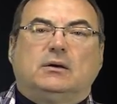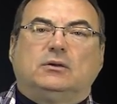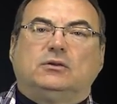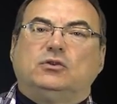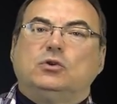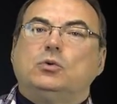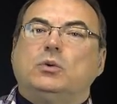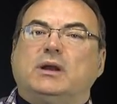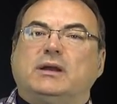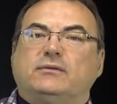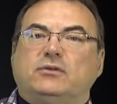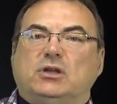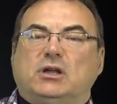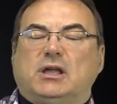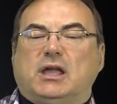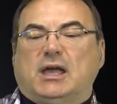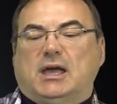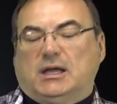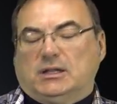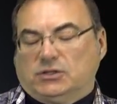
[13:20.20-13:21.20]
do whatever you
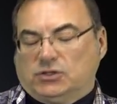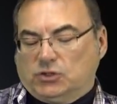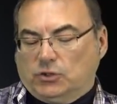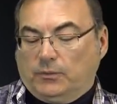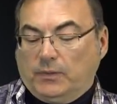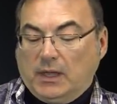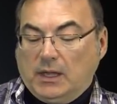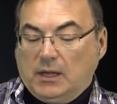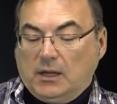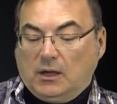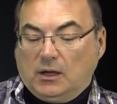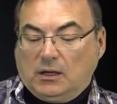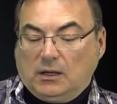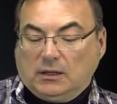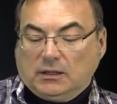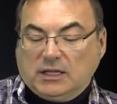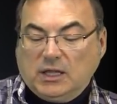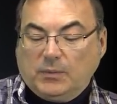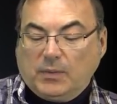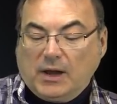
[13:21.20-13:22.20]
can. So
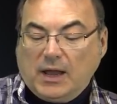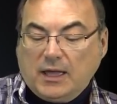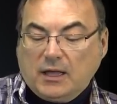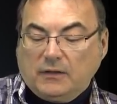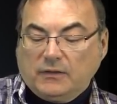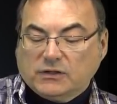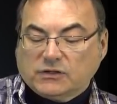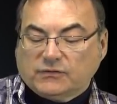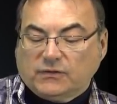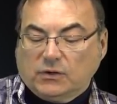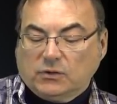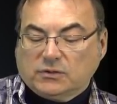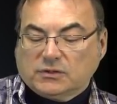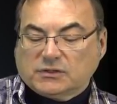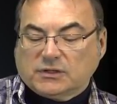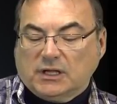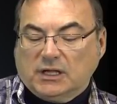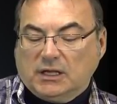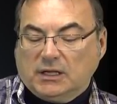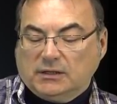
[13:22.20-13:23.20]
keep an eye on this,
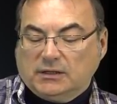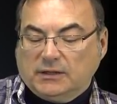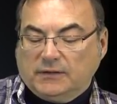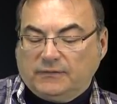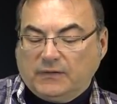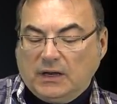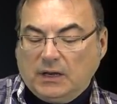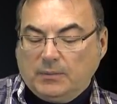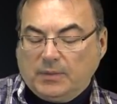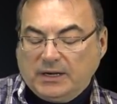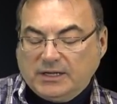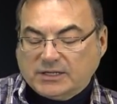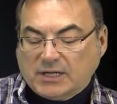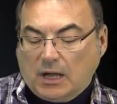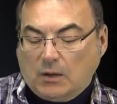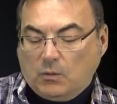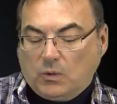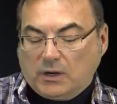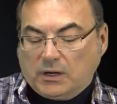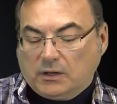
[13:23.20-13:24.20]
folks. And if anybody's
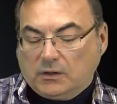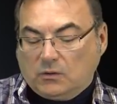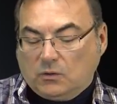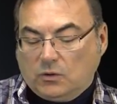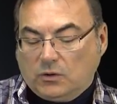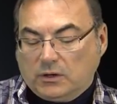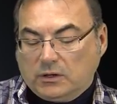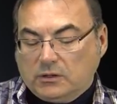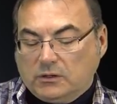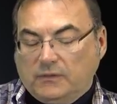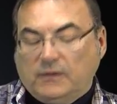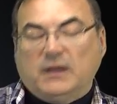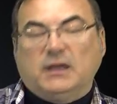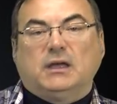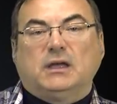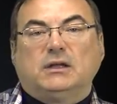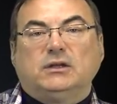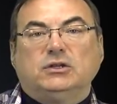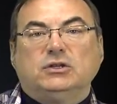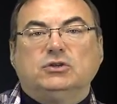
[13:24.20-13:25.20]
got one in order and they
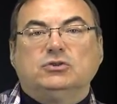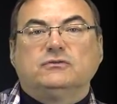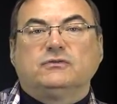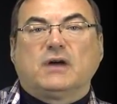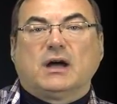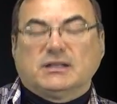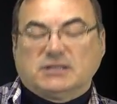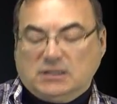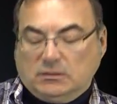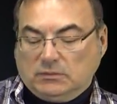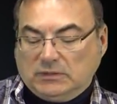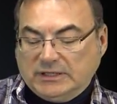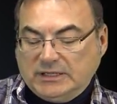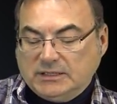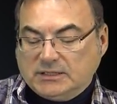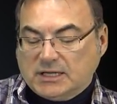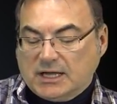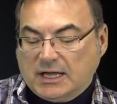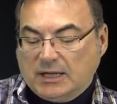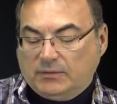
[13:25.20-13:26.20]
and you've got some
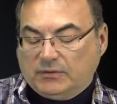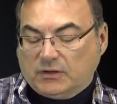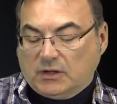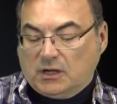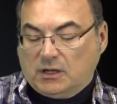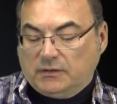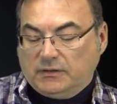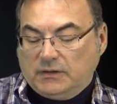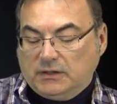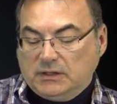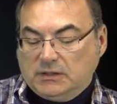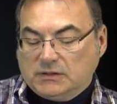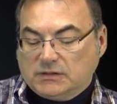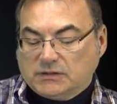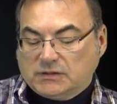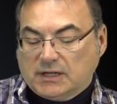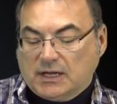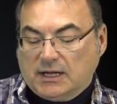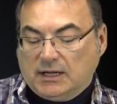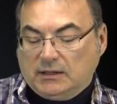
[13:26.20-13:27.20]
lead times on
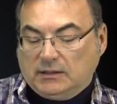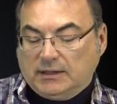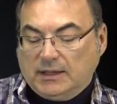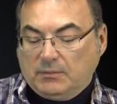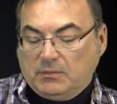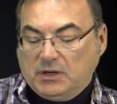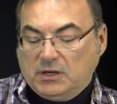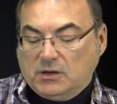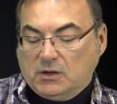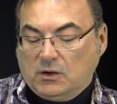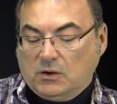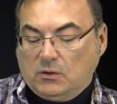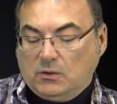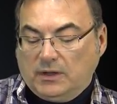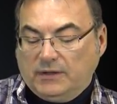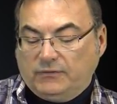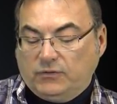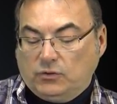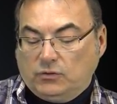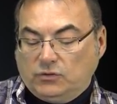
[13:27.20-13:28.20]
these, uh, let me know.
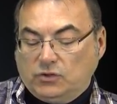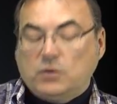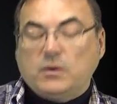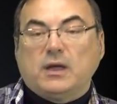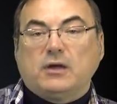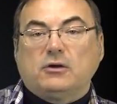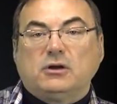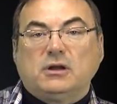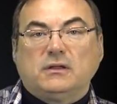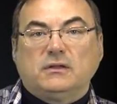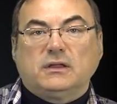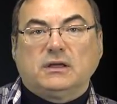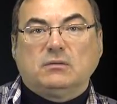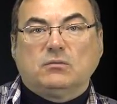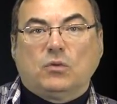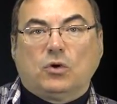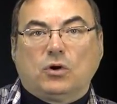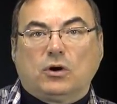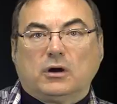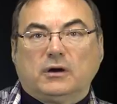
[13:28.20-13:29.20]
If you do hear anything
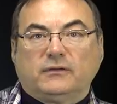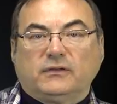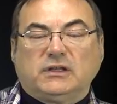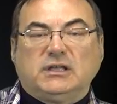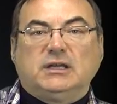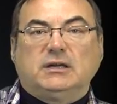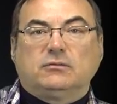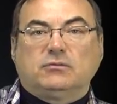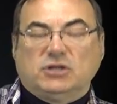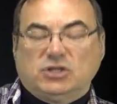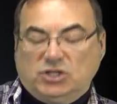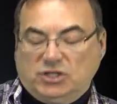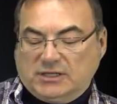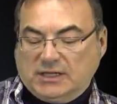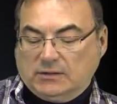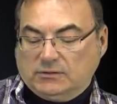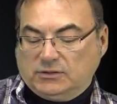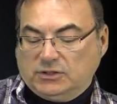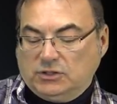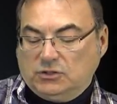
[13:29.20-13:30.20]
more, if Kia reaches
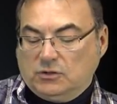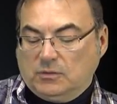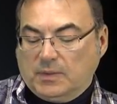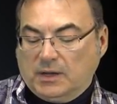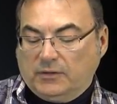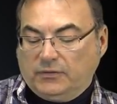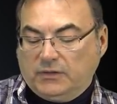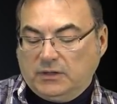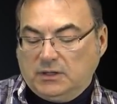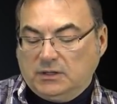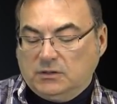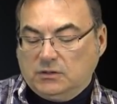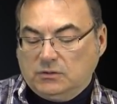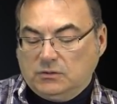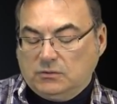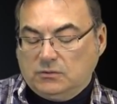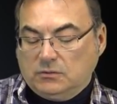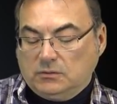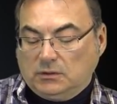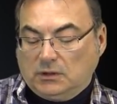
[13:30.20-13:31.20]
out to you about the
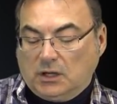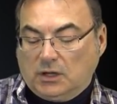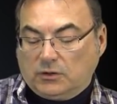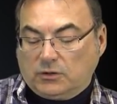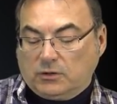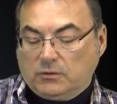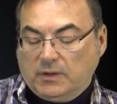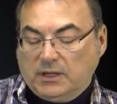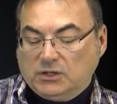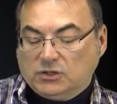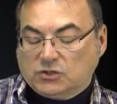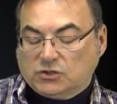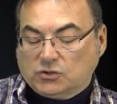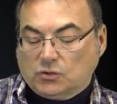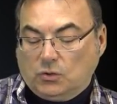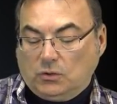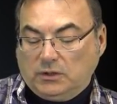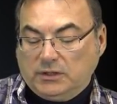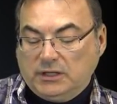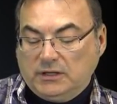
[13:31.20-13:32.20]
new longer range
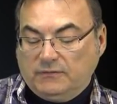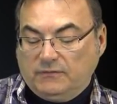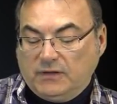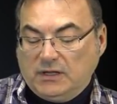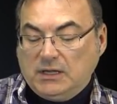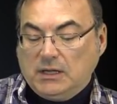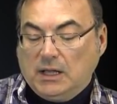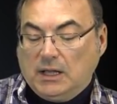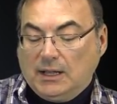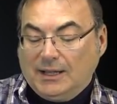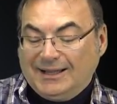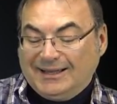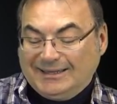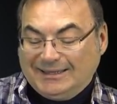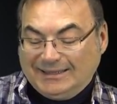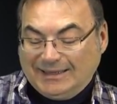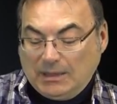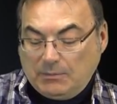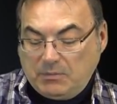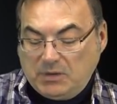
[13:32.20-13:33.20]
Soul EV,
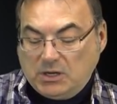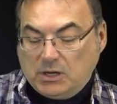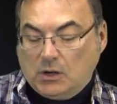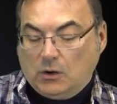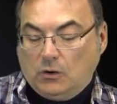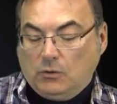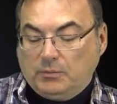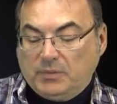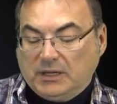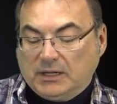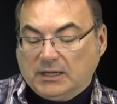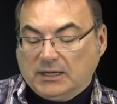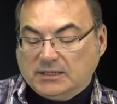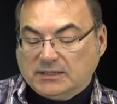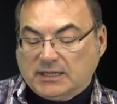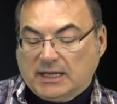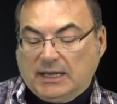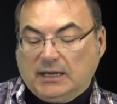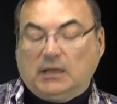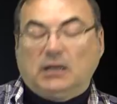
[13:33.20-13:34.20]
let me know
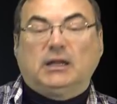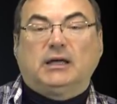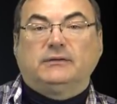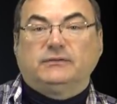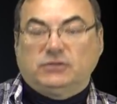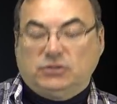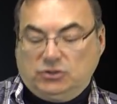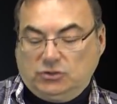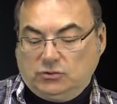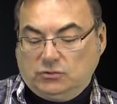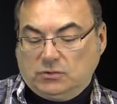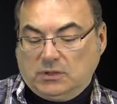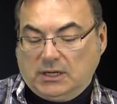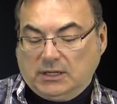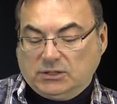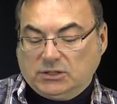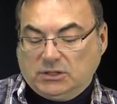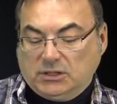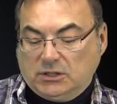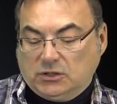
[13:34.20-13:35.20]
because I'd love to uh,
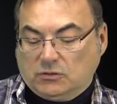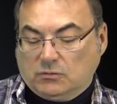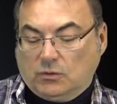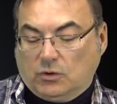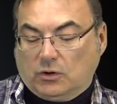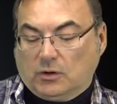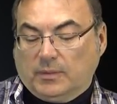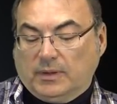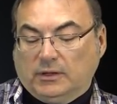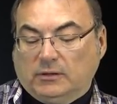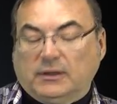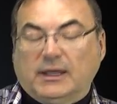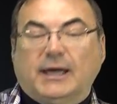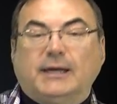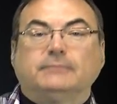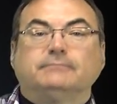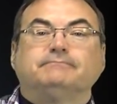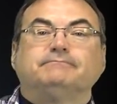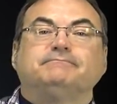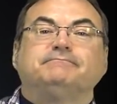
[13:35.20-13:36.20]
to hear more about
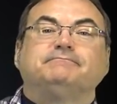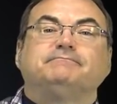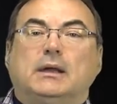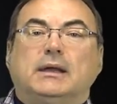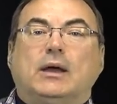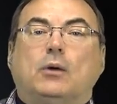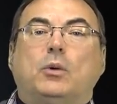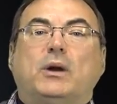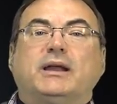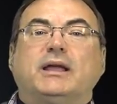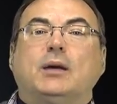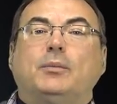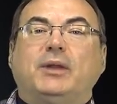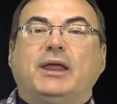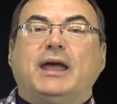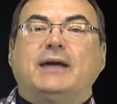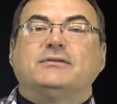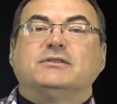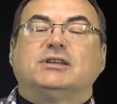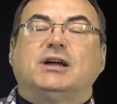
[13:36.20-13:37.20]
that. Now, one
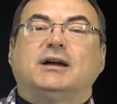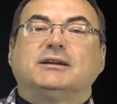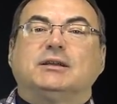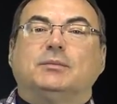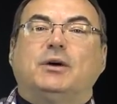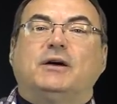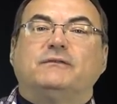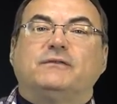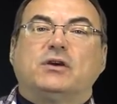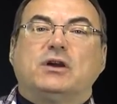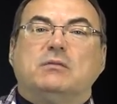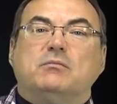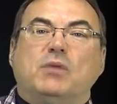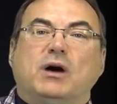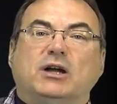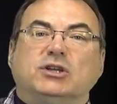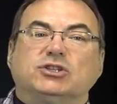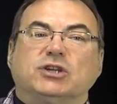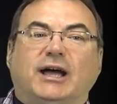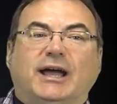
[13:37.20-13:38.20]
company I haven't talked about very
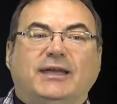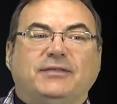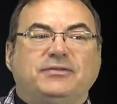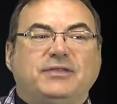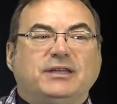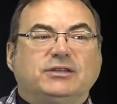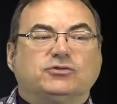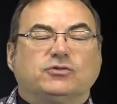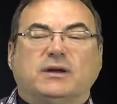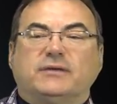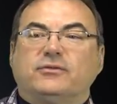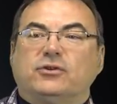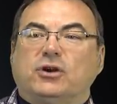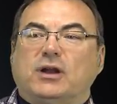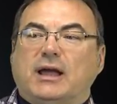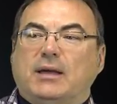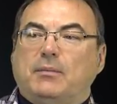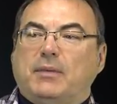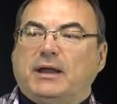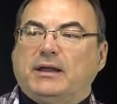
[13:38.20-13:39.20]
much, I think Trevor
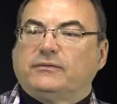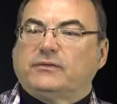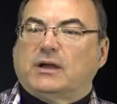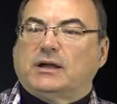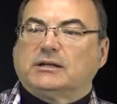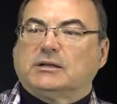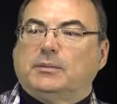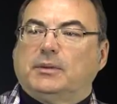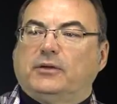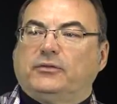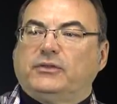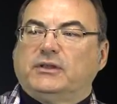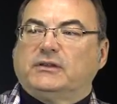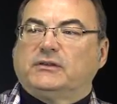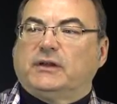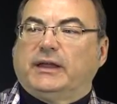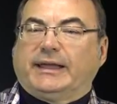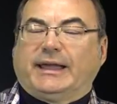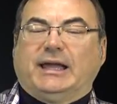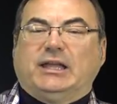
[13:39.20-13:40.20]
and I might have talked about
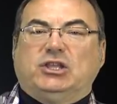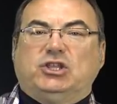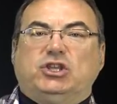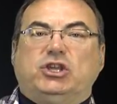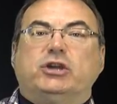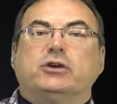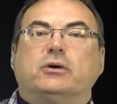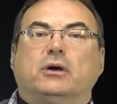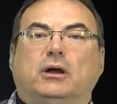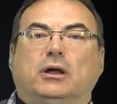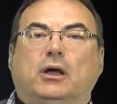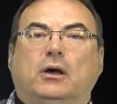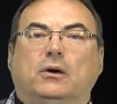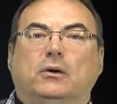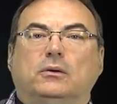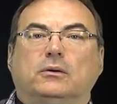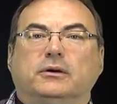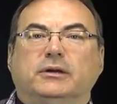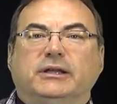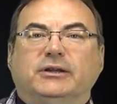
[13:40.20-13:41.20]
this like a year
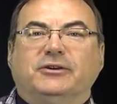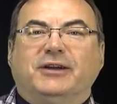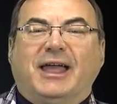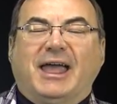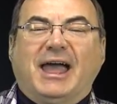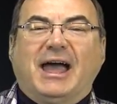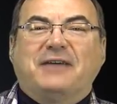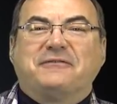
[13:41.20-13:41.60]
ago or a year and a